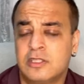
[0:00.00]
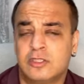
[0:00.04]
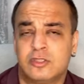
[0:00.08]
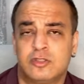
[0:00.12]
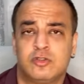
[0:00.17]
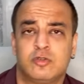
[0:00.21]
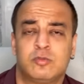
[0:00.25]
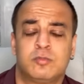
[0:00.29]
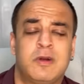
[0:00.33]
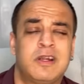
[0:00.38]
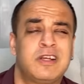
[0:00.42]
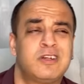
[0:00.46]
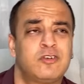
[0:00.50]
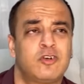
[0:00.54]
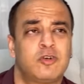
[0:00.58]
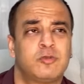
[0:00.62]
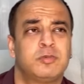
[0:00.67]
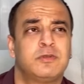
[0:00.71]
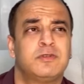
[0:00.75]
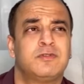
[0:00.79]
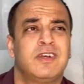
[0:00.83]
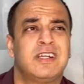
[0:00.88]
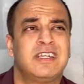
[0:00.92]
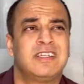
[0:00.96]
You might not
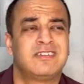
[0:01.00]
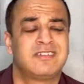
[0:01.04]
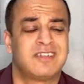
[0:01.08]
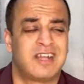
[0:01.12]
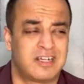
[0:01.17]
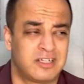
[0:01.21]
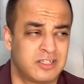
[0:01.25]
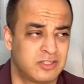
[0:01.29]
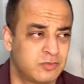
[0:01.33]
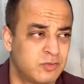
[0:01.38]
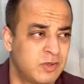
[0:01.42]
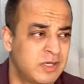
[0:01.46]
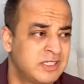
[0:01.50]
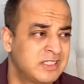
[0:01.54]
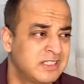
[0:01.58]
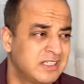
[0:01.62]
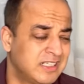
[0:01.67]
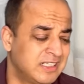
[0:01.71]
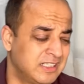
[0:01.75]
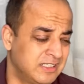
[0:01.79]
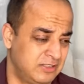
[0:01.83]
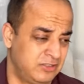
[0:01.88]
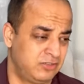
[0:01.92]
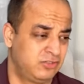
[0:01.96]
be very satisfied
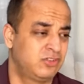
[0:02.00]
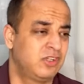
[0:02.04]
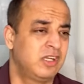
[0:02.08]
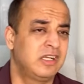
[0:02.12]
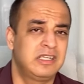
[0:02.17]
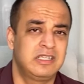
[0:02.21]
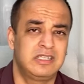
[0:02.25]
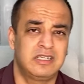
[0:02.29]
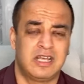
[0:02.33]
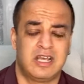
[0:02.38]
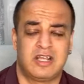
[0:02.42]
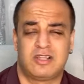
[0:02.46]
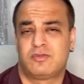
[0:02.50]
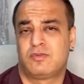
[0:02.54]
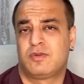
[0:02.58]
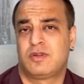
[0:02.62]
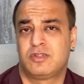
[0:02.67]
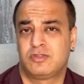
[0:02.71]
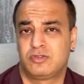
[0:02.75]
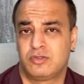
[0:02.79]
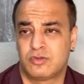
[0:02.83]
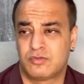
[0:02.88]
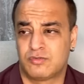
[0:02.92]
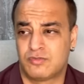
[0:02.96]
initially as far
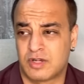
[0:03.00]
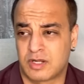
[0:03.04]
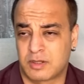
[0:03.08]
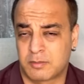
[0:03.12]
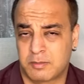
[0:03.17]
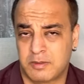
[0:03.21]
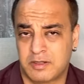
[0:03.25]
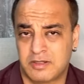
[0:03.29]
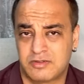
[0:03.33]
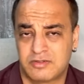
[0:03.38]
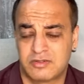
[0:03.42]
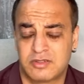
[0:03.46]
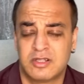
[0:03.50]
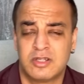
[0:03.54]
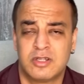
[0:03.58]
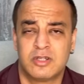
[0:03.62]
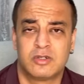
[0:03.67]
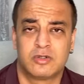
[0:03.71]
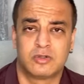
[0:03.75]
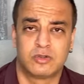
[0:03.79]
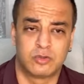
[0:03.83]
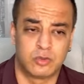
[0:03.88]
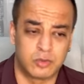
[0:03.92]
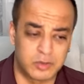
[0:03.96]
as your workplace
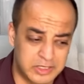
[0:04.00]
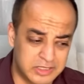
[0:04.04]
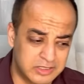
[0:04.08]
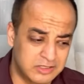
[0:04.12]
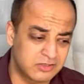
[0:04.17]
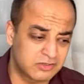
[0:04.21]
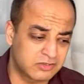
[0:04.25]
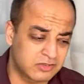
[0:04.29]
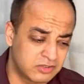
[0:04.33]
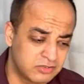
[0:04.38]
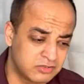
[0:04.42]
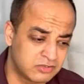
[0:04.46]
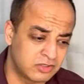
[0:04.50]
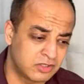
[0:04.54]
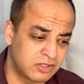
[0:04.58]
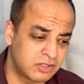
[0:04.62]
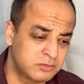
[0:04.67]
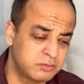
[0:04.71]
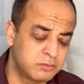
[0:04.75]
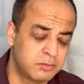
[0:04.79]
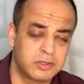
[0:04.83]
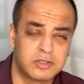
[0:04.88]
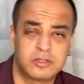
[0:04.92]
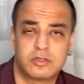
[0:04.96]
routine is
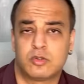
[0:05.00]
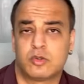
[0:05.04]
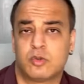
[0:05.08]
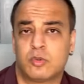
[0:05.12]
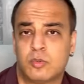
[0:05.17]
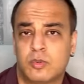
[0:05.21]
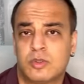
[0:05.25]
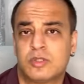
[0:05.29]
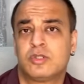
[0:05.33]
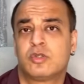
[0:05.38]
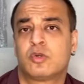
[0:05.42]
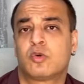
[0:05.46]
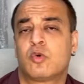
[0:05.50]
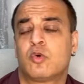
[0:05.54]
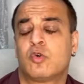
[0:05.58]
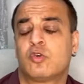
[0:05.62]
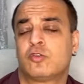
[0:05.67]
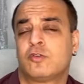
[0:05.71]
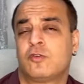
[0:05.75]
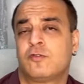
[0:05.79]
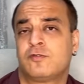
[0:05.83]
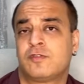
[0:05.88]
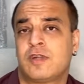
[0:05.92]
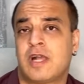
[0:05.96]
concerned, but over the
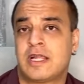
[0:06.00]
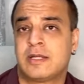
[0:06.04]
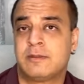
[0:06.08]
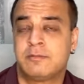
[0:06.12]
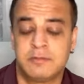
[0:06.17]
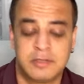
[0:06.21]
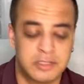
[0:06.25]
course of time,